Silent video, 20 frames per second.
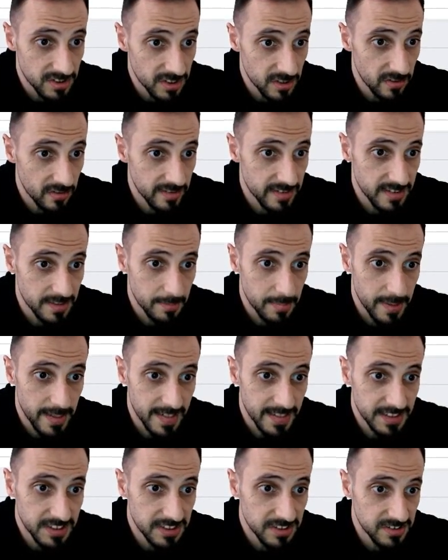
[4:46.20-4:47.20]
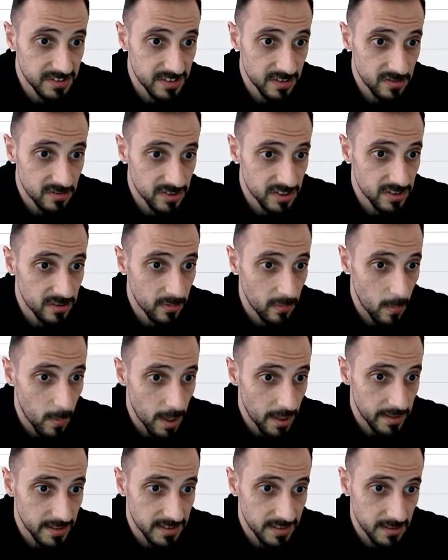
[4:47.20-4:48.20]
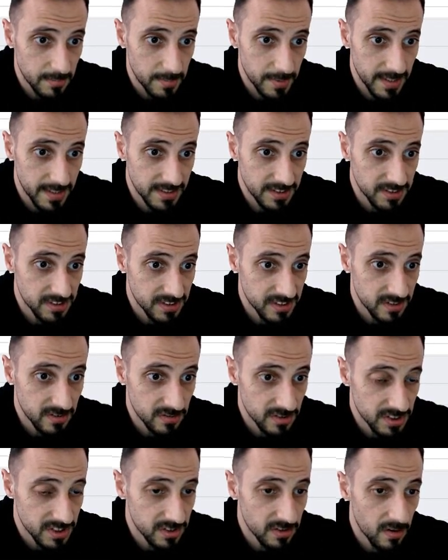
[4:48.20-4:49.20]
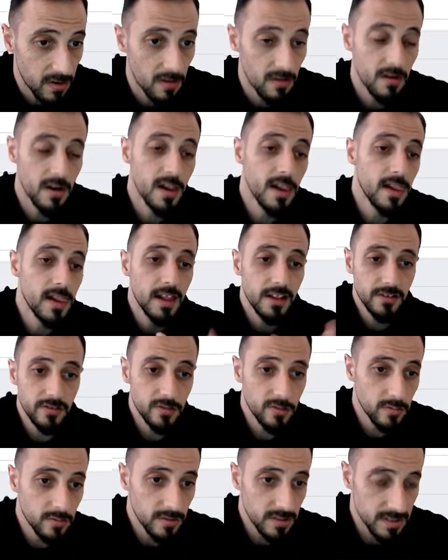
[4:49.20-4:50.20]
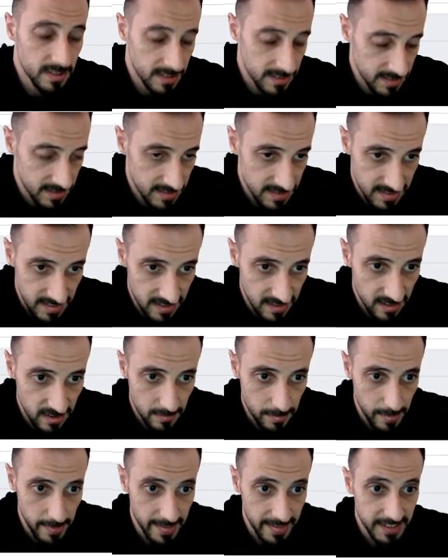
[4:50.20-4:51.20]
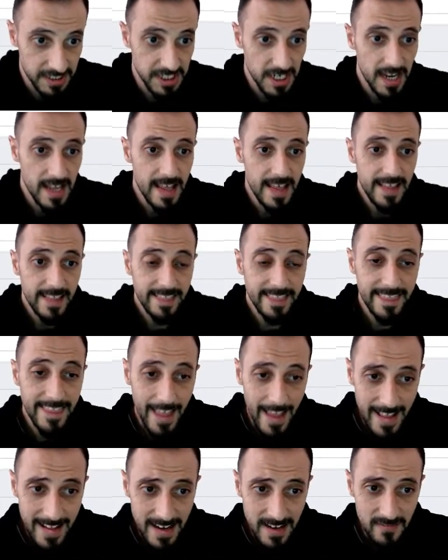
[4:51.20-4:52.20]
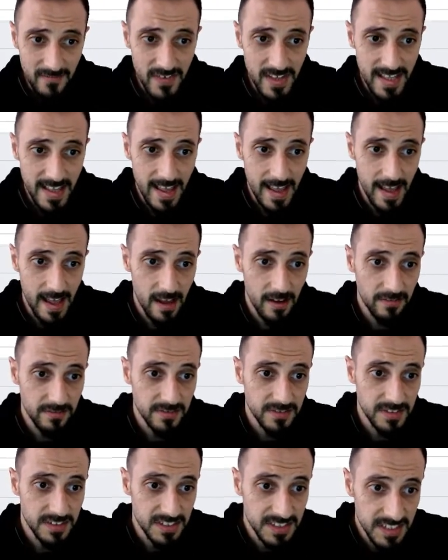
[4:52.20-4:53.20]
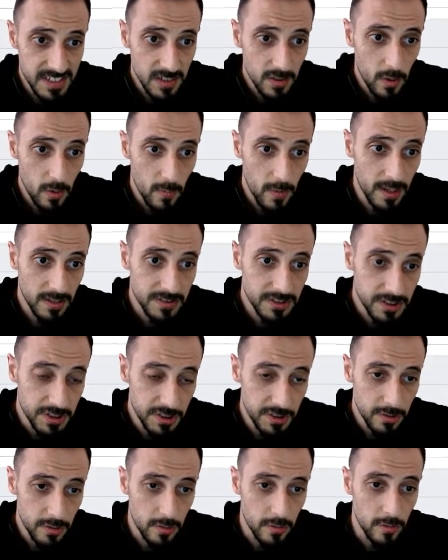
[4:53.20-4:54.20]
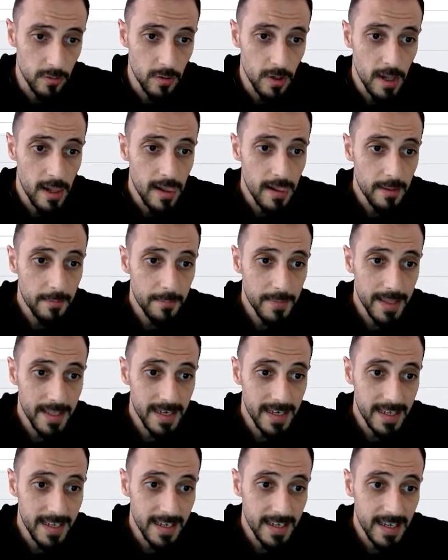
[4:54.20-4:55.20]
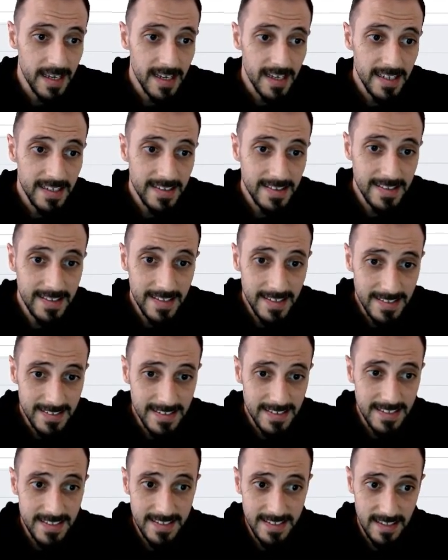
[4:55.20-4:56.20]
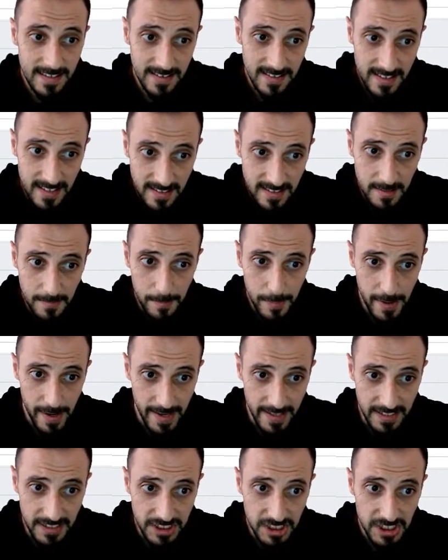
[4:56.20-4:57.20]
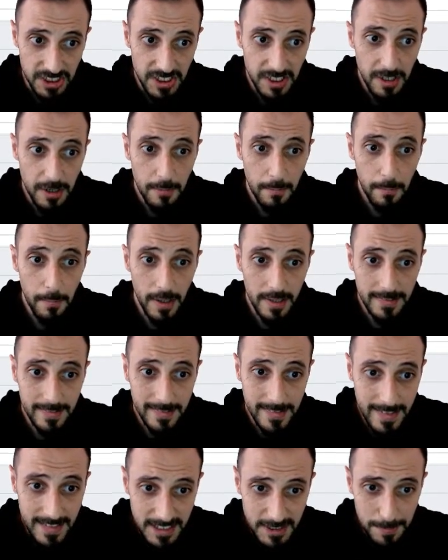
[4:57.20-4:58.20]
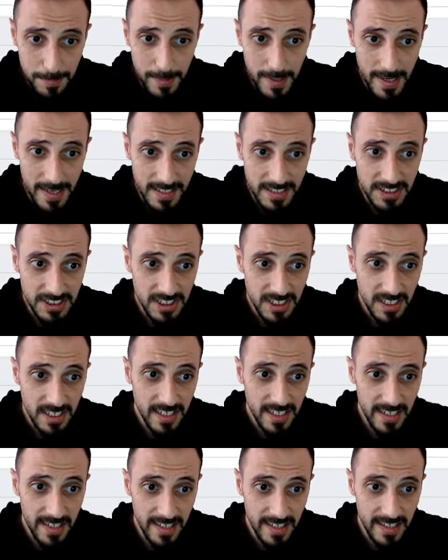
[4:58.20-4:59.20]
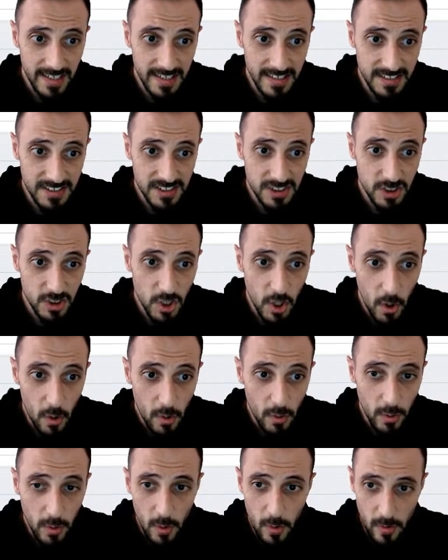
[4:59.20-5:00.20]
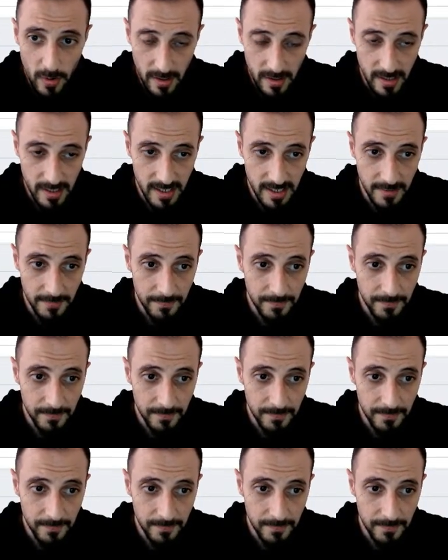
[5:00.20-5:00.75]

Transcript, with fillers: is a branch, 001 is a branch, 002 is another branch. Then we have 012, meaning this is another branch, but this branch is no longer